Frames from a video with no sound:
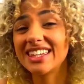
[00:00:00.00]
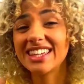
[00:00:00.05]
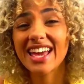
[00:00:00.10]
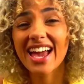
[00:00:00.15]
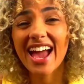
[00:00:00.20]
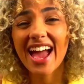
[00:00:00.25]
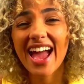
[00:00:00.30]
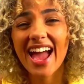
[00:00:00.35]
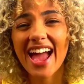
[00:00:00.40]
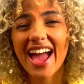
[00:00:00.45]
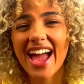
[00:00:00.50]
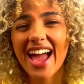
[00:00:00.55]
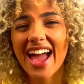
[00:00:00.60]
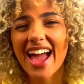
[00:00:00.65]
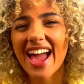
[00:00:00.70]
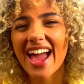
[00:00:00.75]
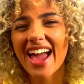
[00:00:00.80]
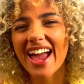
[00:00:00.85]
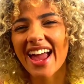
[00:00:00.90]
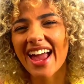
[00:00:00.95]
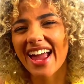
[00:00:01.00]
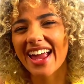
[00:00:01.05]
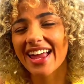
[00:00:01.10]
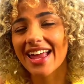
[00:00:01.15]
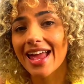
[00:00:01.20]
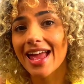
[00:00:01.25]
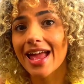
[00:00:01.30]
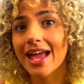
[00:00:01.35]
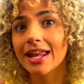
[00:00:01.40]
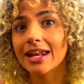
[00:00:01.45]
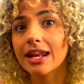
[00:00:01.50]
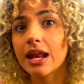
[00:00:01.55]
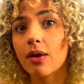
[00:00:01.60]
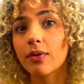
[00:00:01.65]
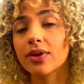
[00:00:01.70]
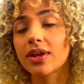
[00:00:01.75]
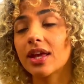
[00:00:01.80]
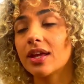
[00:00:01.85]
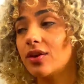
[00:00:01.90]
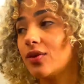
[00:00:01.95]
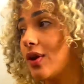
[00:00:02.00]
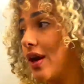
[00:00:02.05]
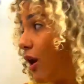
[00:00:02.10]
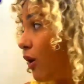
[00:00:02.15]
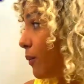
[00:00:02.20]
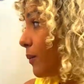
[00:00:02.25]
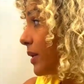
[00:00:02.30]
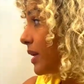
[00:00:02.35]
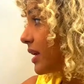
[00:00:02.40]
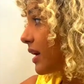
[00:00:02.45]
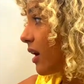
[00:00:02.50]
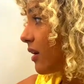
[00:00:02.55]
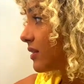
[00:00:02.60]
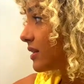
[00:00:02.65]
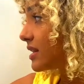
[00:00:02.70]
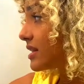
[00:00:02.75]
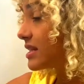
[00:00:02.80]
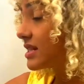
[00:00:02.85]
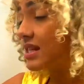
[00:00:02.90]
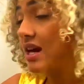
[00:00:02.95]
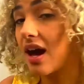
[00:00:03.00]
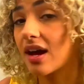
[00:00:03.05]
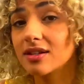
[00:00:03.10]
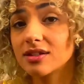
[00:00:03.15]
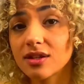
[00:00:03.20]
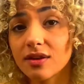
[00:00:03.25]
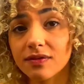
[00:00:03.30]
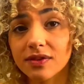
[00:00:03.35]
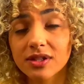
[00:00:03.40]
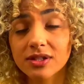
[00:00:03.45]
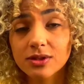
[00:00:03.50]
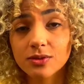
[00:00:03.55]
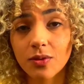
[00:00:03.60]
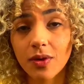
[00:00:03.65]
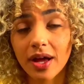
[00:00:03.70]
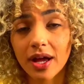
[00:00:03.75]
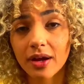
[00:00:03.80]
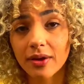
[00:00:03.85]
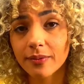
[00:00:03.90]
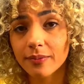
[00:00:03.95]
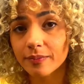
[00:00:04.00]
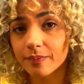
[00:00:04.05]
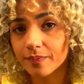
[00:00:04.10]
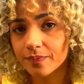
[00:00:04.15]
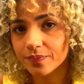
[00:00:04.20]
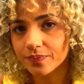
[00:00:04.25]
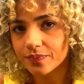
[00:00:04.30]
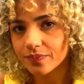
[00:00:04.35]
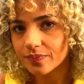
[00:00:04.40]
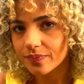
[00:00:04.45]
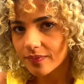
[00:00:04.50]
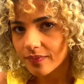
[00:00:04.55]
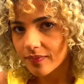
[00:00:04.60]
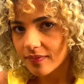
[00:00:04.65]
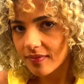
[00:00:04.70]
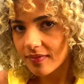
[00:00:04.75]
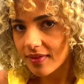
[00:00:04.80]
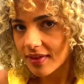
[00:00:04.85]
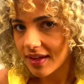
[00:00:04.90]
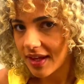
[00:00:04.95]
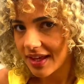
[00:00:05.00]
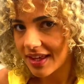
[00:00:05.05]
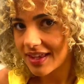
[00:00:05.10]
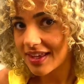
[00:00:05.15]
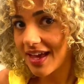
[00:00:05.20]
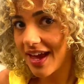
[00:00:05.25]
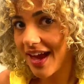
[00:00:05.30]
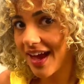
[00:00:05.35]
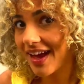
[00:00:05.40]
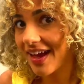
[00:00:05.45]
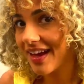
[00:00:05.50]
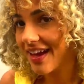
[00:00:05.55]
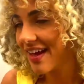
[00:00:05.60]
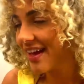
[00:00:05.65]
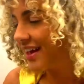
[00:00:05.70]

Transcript: Yay! Now can you help me count the sides of the square? Yeah?